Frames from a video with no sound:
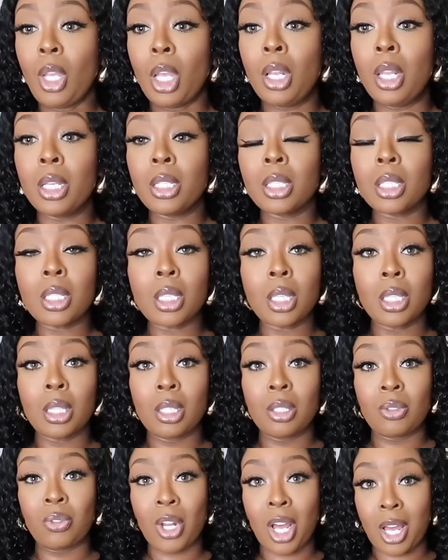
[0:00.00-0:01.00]
let's just get
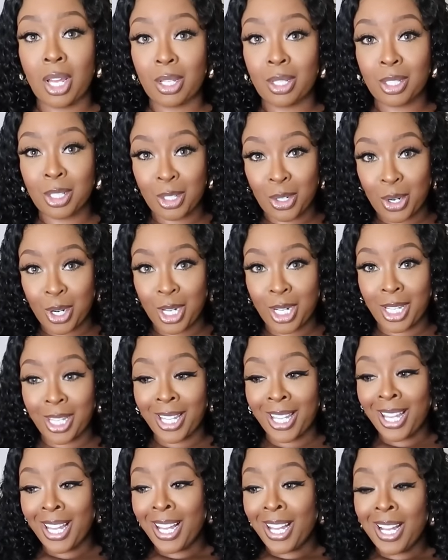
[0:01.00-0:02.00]
this vlog started.
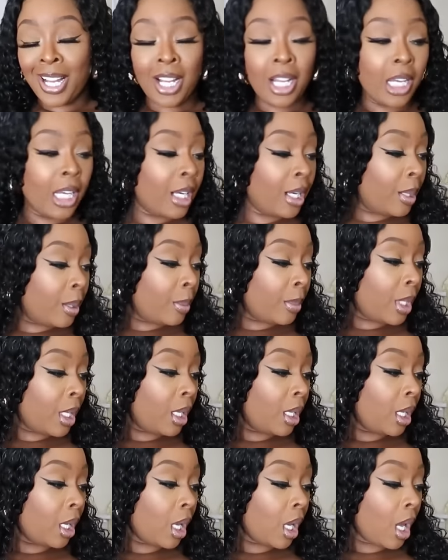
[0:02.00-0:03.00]
Um,
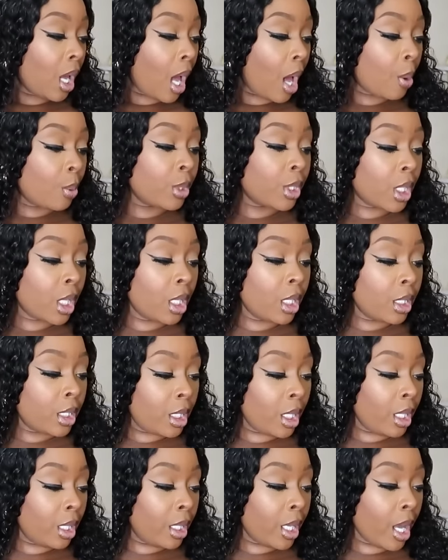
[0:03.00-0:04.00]
I was going to
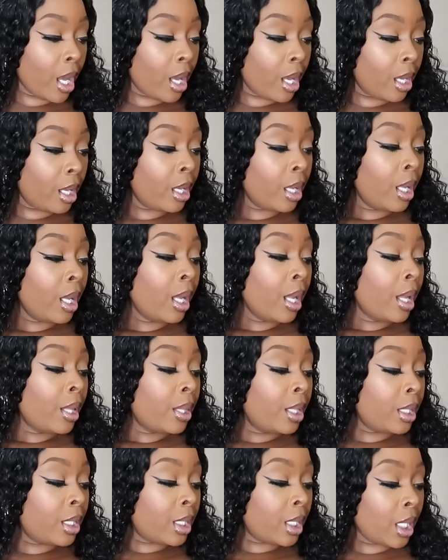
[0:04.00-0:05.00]
tell y'all
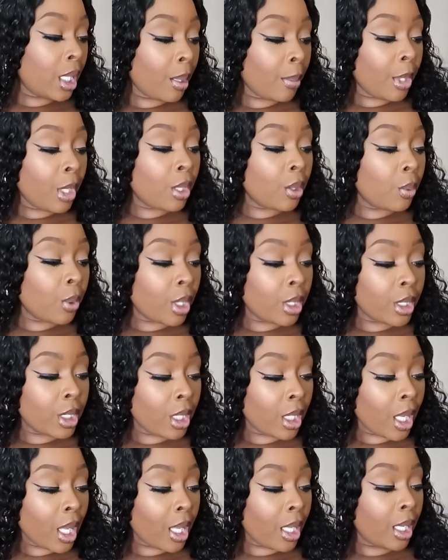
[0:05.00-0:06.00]
the scent I'm gonna wear
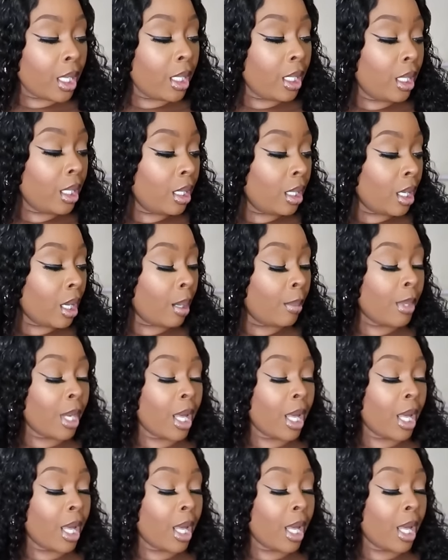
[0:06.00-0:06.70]
tonight. I'm